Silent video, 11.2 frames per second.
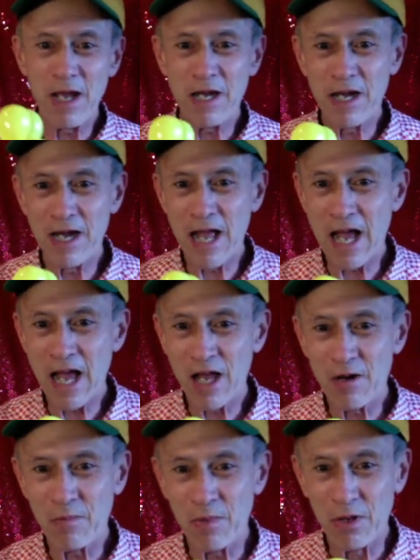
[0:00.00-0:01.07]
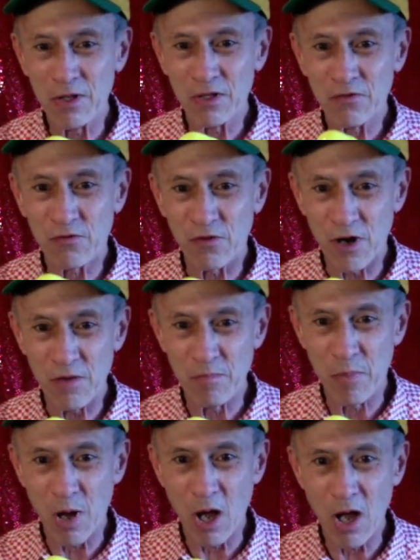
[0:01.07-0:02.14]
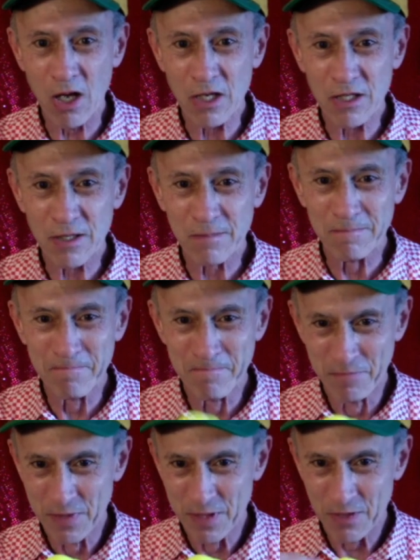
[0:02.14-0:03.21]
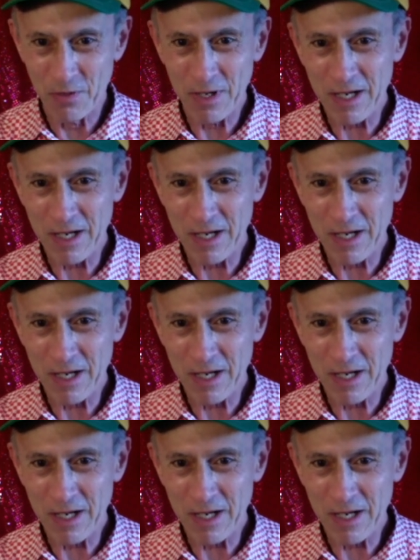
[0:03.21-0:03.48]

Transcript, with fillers: Look, I made an animal's front paws.